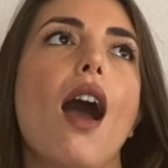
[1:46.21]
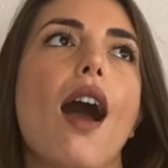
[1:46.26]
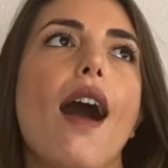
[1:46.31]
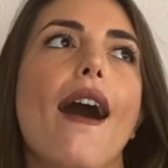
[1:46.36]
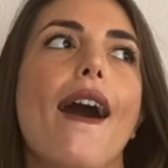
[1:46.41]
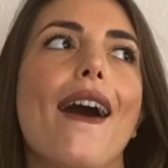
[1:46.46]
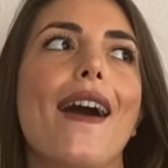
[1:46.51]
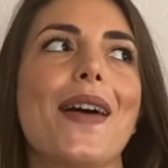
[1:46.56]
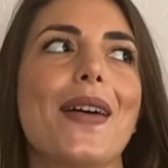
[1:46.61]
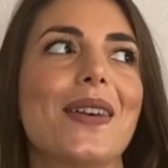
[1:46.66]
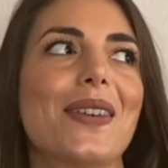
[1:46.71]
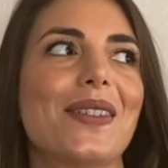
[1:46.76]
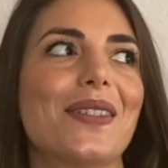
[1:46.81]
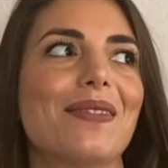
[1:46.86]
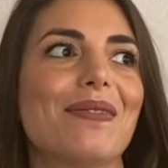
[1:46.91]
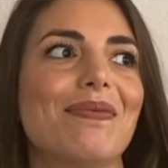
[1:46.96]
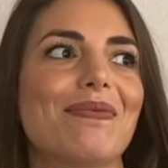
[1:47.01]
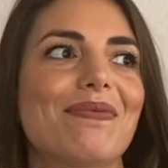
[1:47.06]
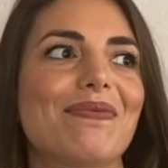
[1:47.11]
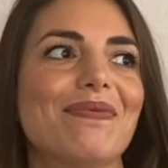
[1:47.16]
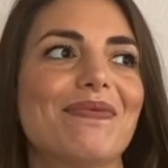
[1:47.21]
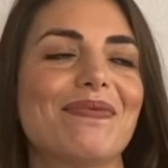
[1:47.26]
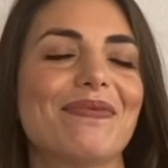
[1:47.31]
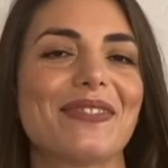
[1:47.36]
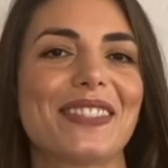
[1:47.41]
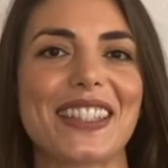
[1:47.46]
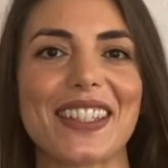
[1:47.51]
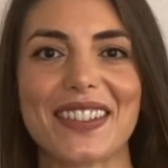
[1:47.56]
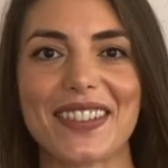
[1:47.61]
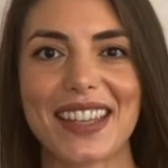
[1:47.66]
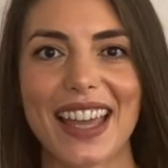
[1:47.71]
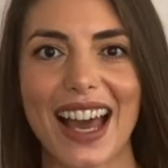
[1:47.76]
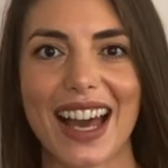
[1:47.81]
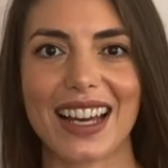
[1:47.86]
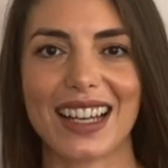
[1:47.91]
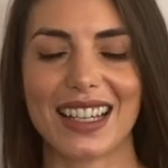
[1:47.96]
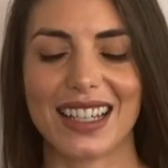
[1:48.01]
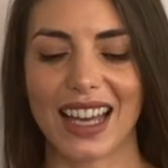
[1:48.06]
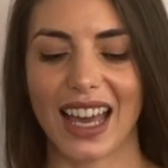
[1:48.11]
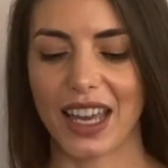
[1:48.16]
So
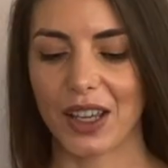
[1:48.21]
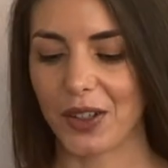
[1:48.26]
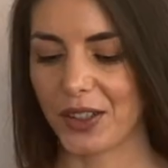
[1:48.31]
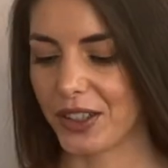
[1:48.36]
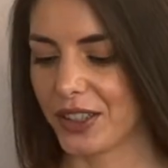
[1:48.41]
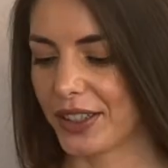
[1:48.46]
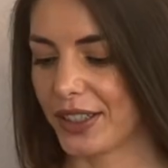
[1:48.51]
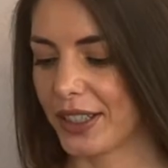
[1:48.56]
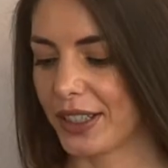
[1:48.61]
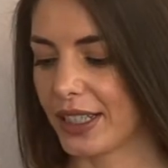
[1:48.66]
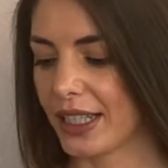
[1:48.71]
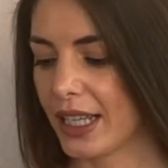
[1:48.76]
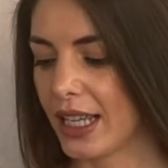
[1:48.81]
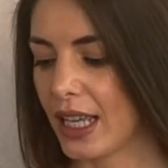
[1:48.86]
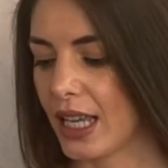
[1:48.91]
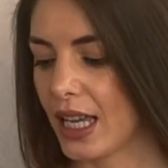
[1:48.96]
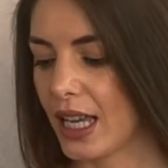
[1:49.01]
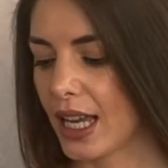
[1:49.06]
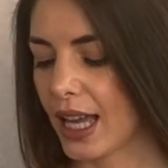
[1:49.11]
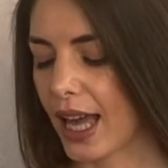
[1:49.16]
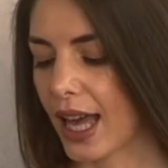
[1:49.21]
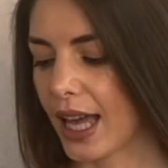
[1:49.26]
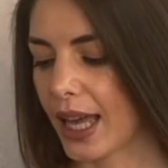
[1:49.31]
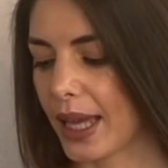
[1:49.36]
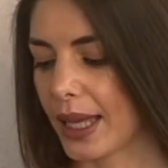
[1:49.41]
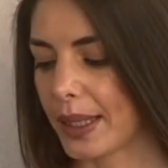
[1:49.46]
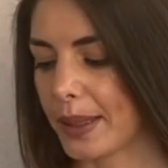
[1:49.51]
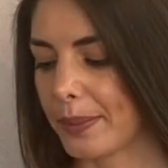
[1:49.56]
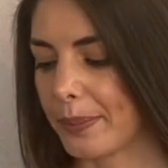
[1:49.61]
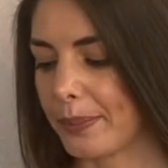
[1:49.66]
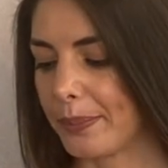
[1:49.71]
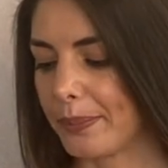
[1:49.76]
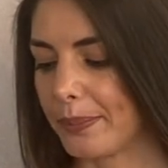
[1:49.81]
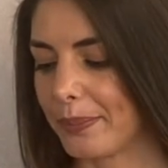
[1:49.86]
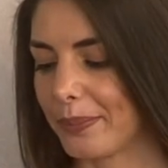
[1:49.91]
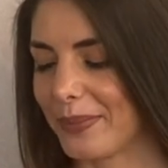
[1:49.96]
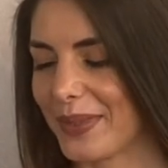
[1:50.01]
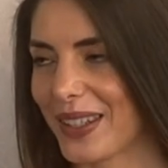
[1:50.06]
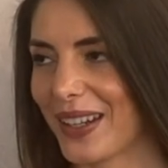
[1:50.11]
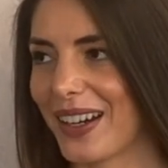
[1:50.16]
yeah, I ordered, sorry,
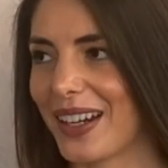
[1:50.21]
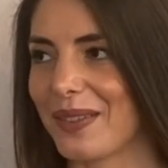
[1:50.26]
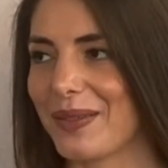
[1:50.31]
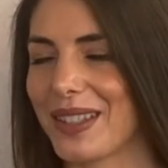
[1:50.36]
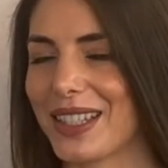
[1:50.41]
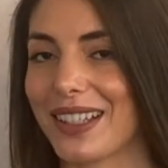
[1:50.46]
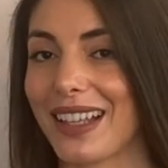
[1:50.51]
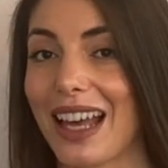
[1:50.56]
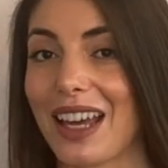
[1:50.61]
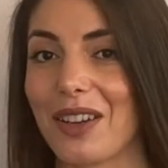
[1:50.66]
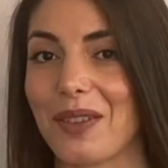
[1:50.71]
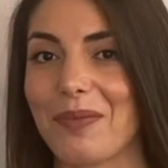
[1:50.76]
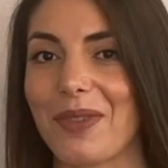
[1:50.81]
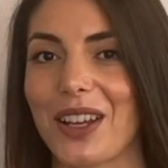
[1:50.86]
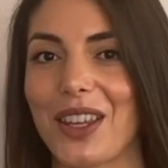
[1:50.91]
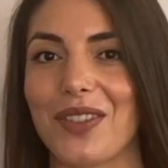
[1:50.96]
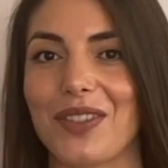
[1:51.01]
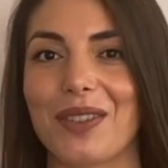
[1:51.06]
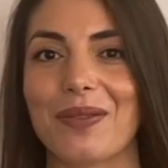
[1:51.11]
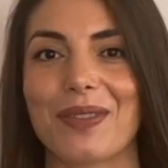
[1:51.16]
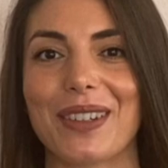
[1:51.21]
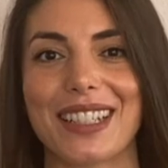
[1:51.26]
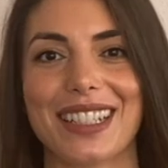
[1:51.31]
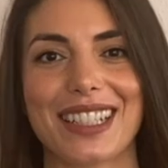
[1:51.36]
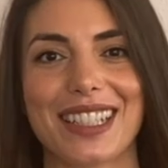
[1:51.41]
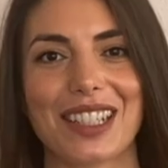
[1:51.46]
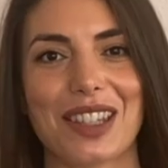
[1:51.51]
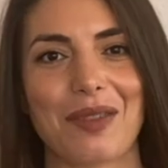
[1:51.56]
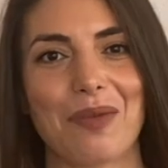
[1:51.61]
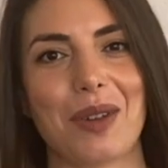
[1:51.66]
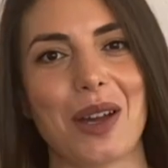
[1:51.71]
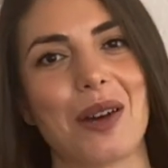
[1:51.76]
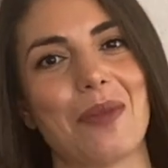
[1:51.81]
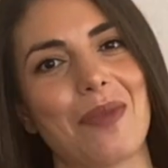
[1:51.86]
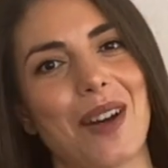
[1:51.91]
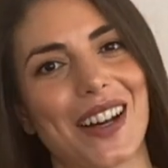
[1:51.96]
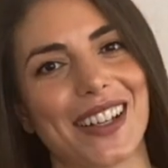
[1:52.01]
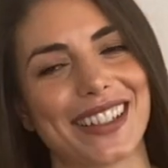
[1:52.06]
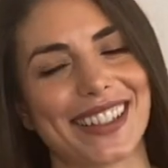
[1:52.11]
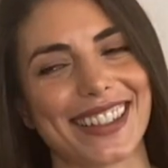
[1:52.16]
I'm still out of breath from running to the
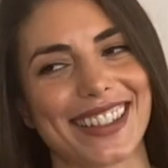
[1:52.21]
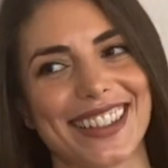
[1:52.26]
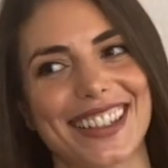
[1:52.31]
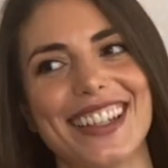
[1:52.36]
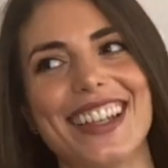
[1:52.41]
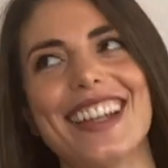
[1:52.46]
mailbox.